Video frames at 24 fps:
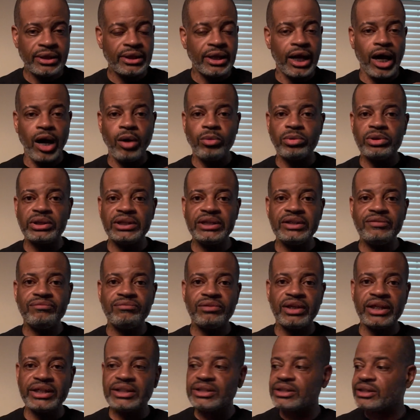I will leave
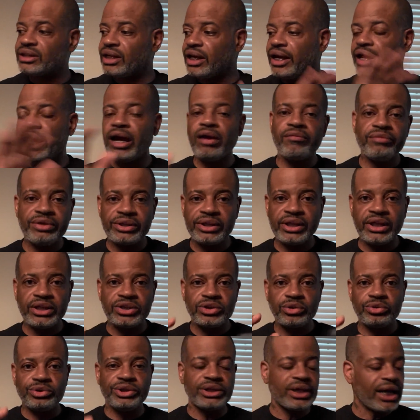links to everything
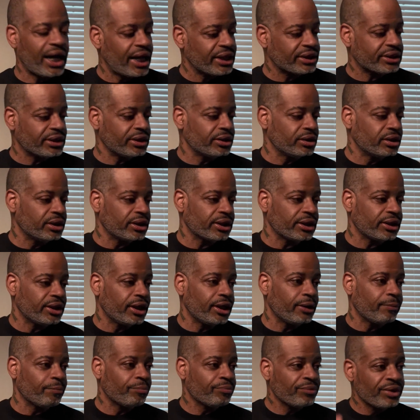so you guys can look it
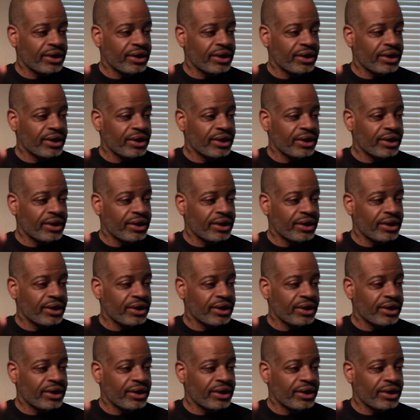up.